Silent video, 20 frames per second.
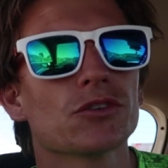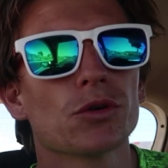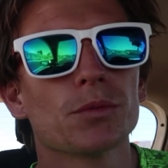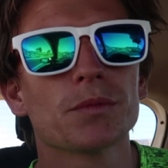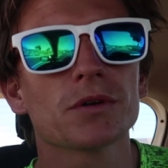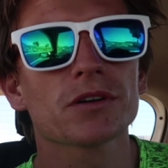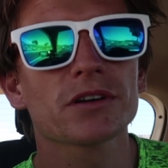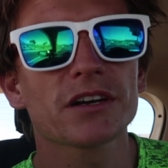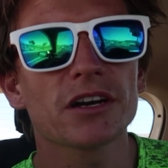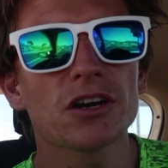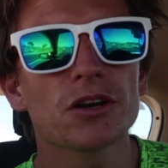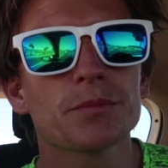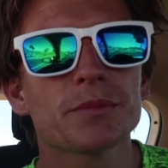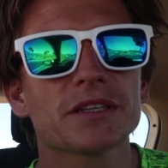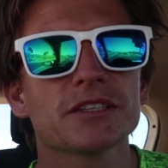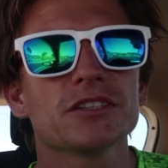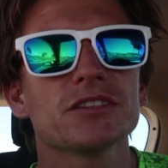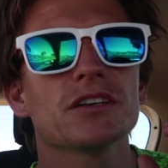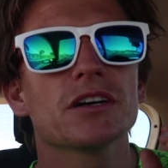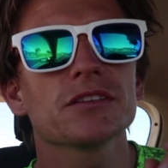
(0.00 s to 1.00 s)
normal comb,
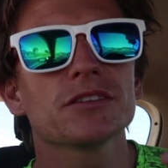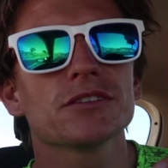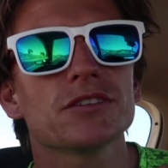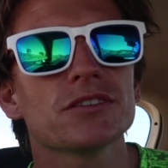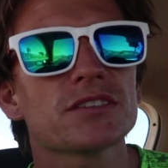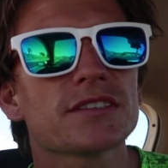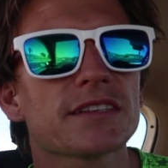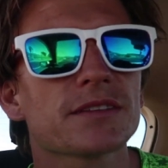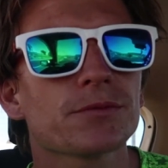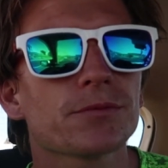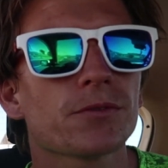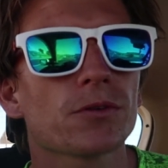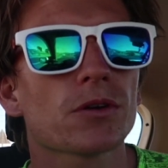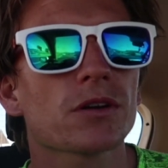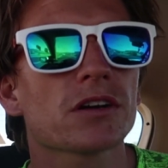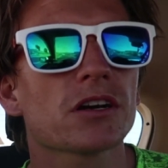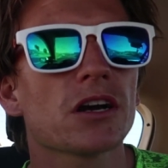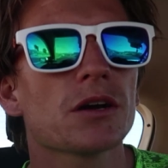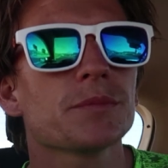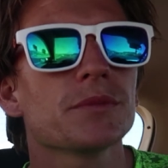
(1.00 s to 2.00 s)
but you don't use it for
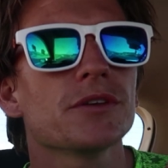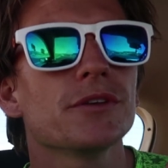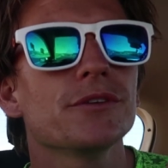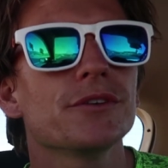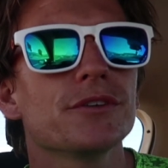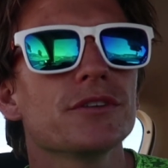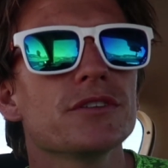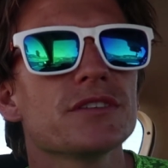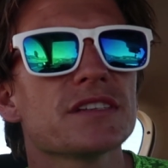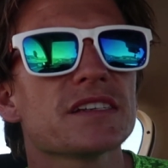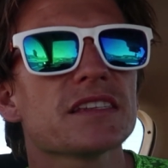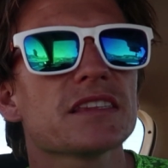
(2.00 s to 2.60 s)
a comb. You use